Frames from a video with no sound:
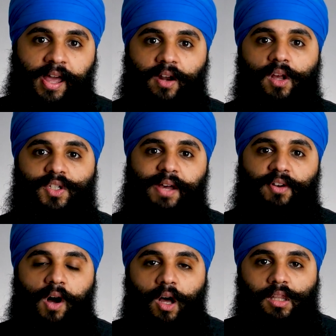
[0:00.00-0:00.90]
and also have an
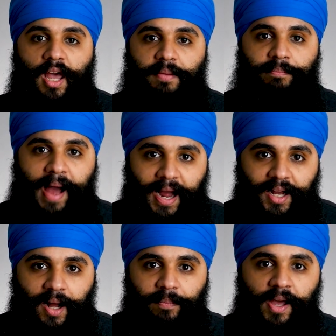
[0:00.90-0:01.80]
online
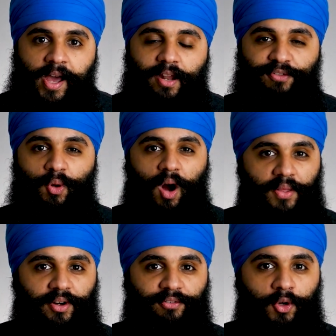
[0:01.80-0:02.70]
backup and a few
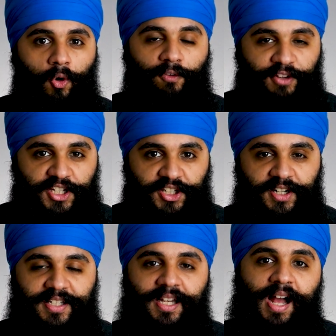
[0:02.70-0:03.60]
other cool
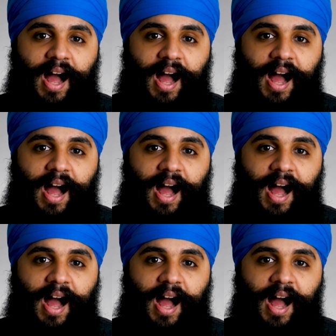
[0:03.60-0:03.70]
features,